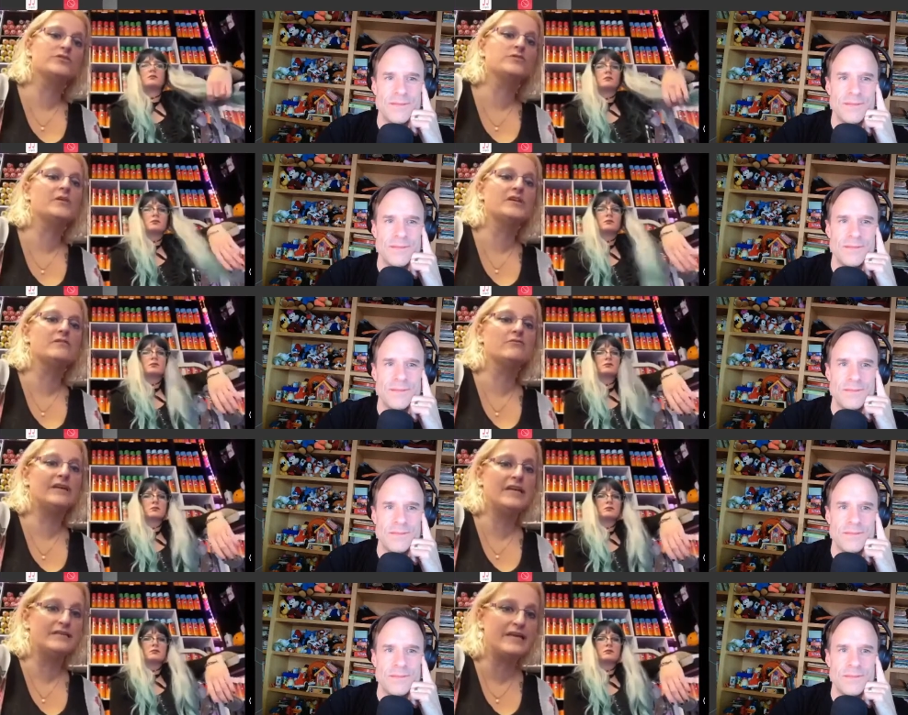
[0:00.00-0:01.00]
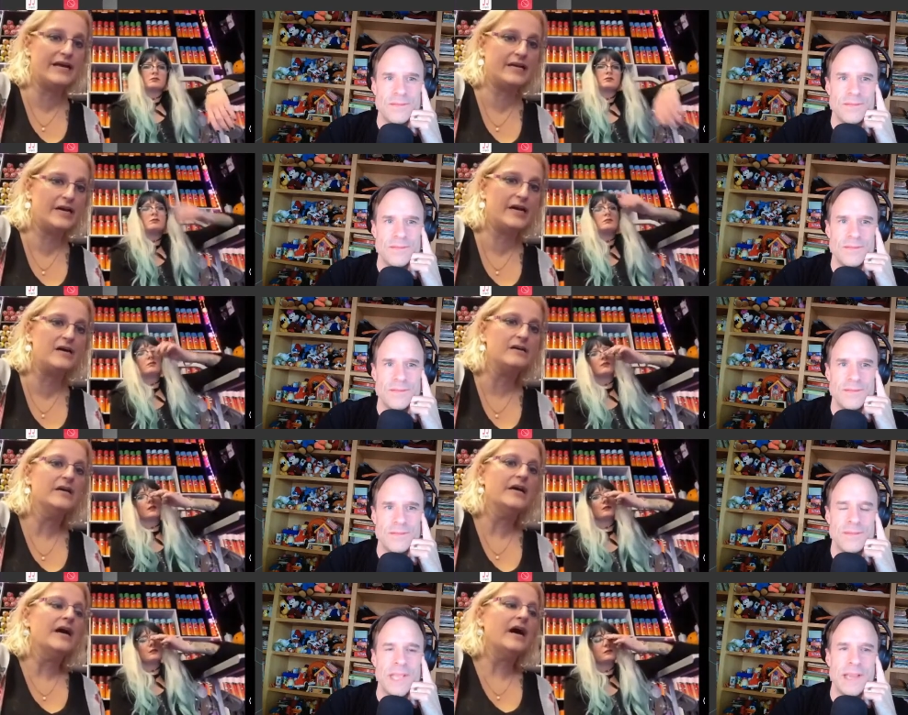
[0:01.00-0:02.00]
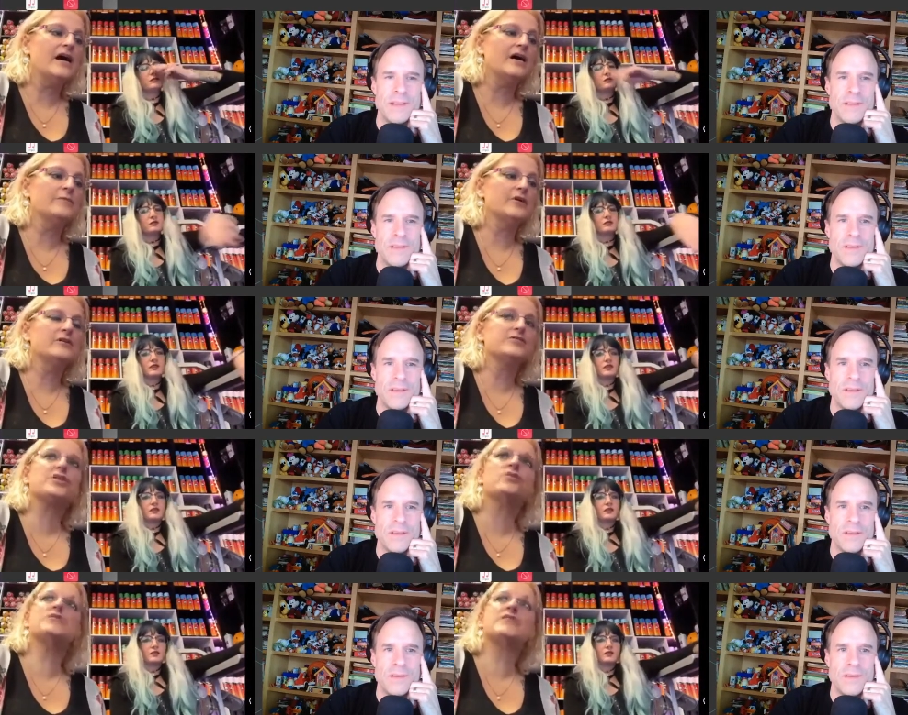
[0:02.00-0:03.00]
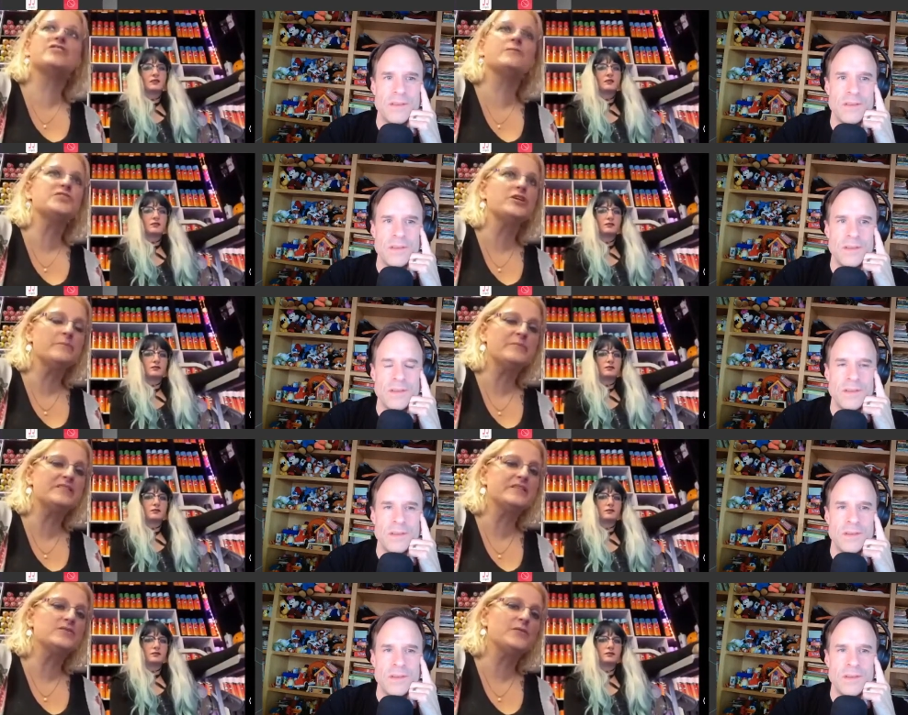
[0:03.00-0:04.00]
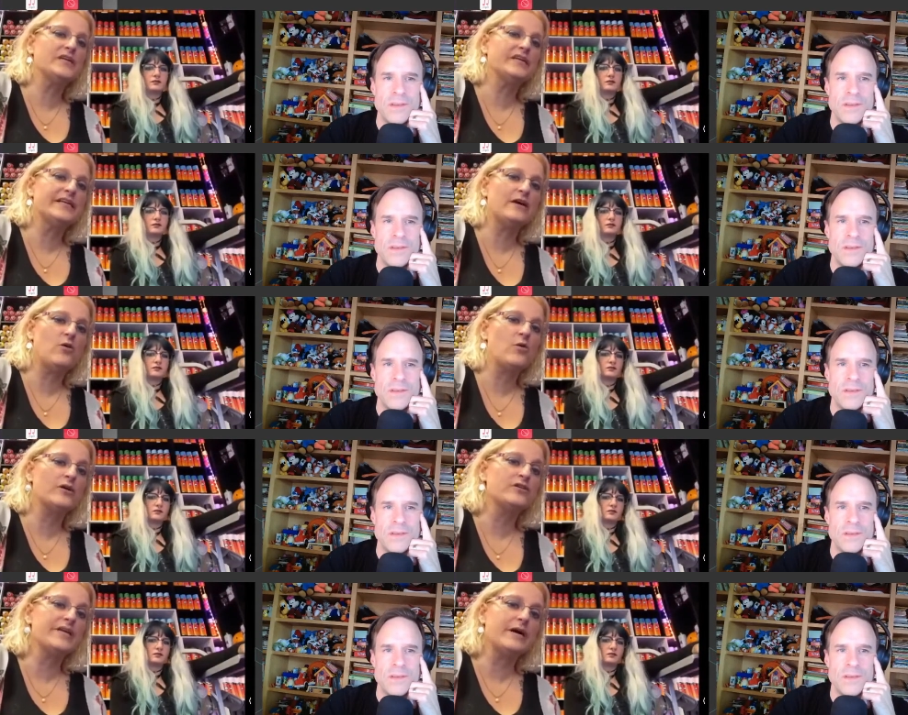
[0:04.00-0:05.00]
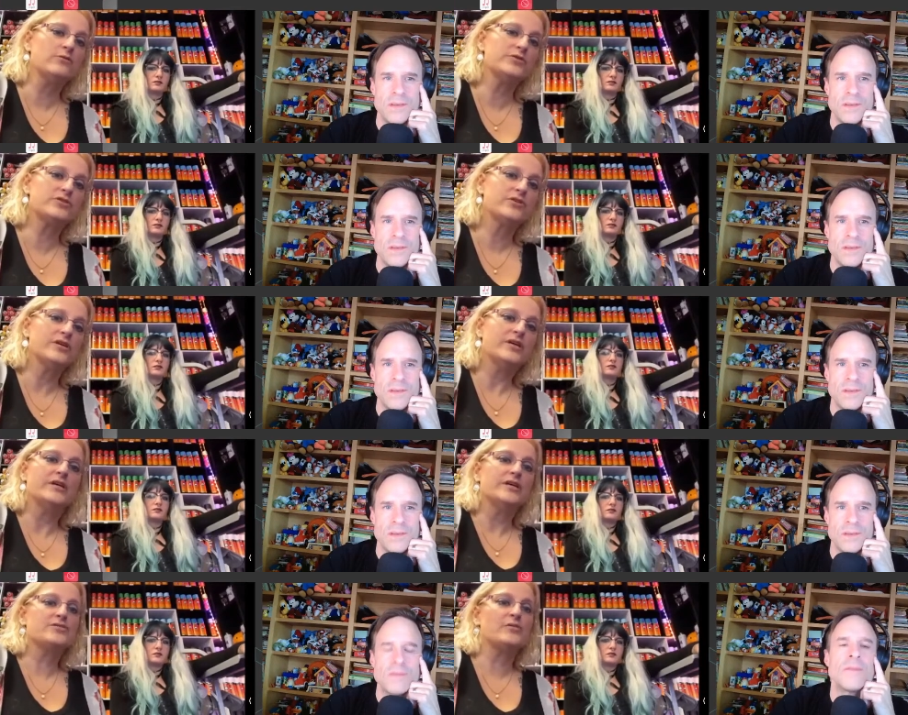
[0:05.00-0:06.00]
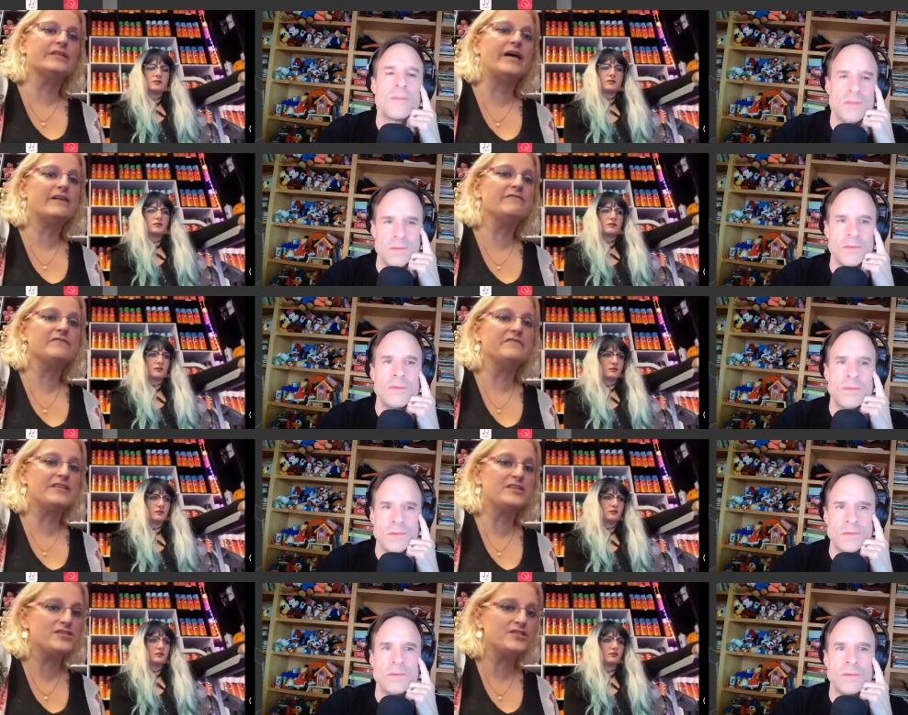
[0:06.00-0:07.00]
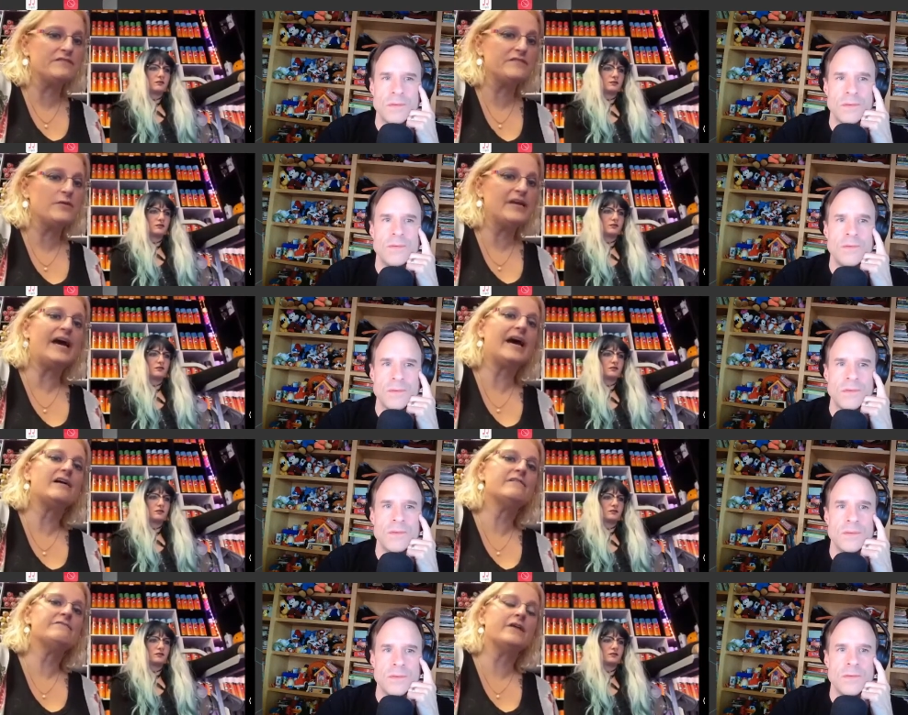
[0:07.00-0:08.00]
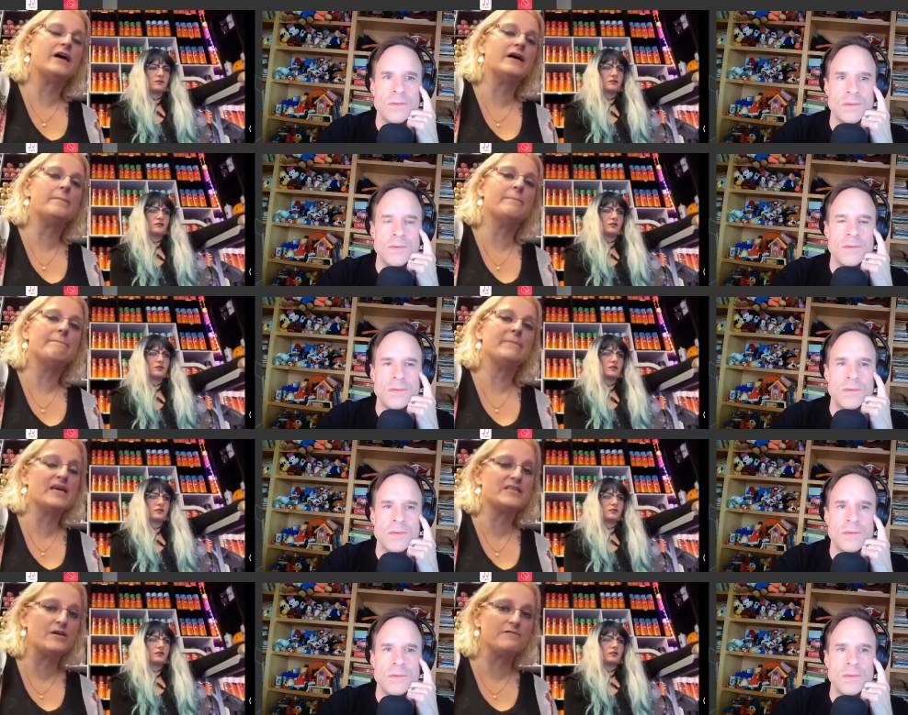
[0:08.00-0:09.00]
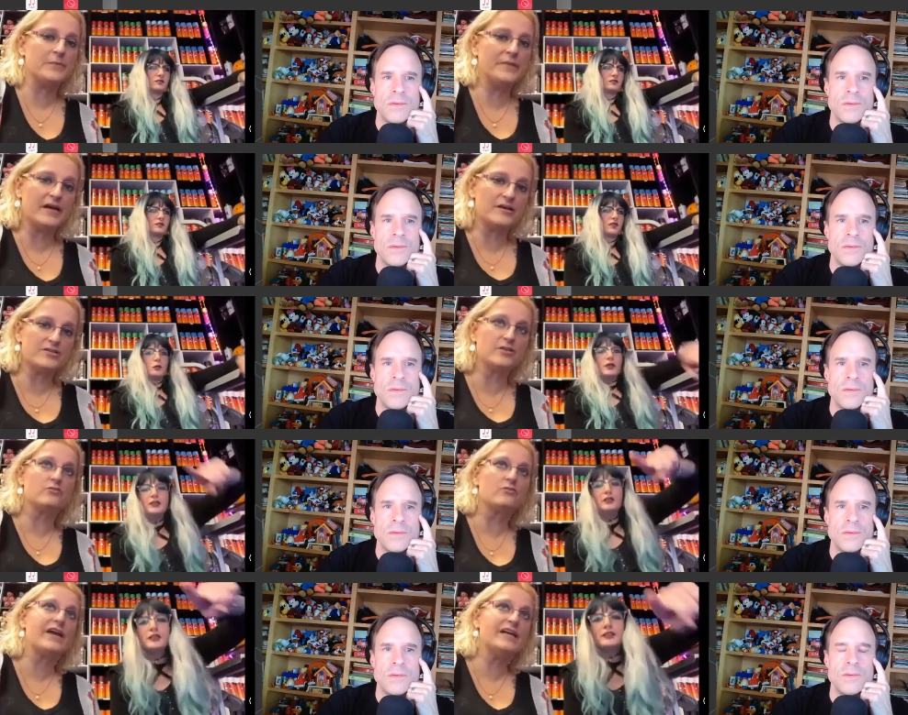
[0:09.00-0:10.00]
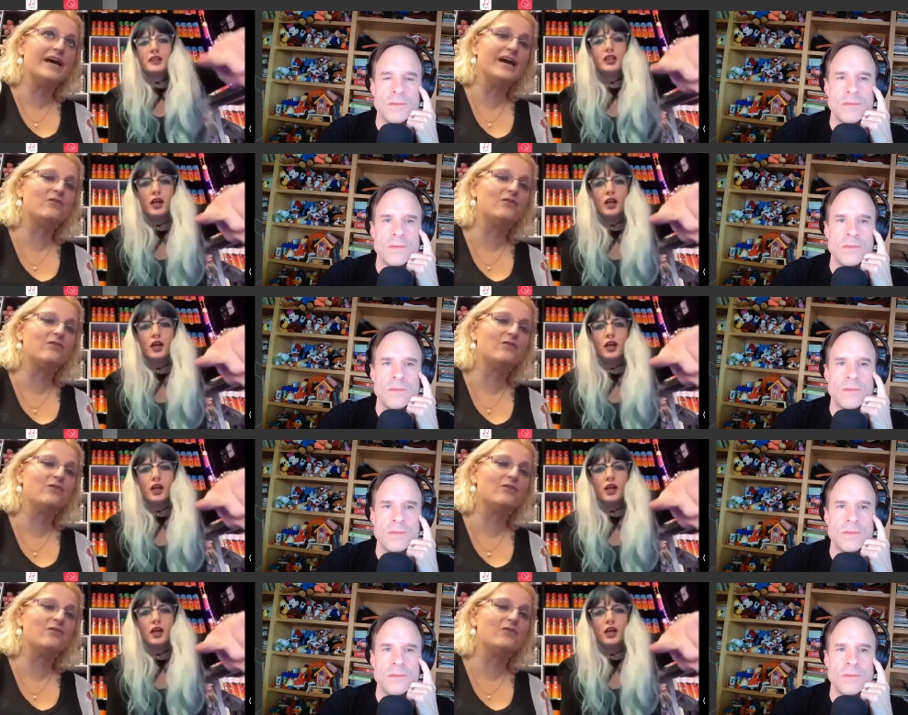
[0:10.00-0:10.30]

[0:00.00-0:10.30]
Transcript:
Speaker 1: once we create that area. Yeah. yeah. Um, so to jumpstart a business, we cleaned out a hoarder's house so a lot of the vintage stuff that we have um, has come from there. So we cleaned right